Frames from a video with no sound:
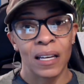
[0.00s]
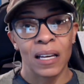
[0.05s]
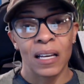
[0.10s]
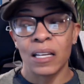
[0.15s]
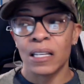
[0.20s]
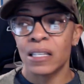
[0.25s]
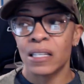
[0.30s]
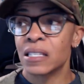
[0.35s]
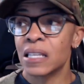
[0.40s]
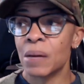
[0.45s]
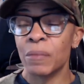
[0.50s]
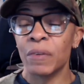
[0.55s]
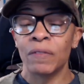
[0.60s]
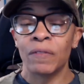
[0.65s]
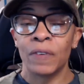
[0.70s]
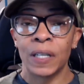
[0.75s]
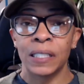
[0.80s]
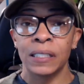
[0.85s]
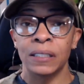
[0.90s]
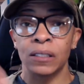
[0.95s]
Some of
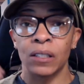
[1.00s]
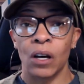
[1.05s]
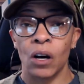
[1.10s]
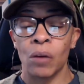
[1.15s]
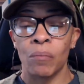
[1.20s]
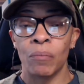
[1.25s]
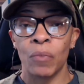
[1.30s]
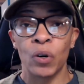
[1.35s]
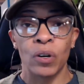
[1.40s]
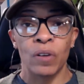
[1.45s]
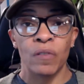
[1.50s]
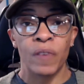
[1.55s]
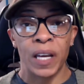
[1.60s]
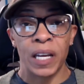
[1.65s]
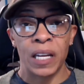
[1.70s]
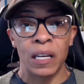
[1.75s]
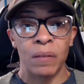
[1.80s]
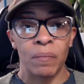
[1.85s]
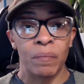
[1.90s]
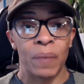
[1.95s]
us are
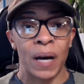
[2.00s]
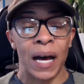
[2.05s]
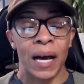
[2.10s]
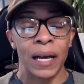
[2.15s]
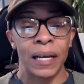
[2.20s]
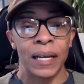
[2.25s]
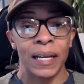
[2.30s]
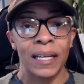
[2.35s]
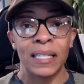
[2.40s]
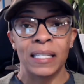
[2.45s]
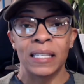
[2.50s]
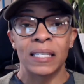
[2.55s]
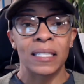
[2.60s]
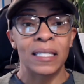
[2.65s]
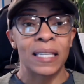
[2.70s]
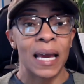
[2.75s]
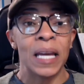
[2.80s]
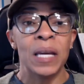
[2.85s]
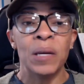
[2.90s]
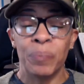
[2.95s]
motivated by
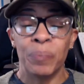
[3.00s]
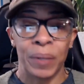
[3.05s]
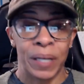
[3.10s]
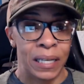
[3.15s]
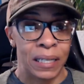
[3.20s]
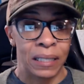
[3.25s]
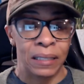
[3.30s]
escaping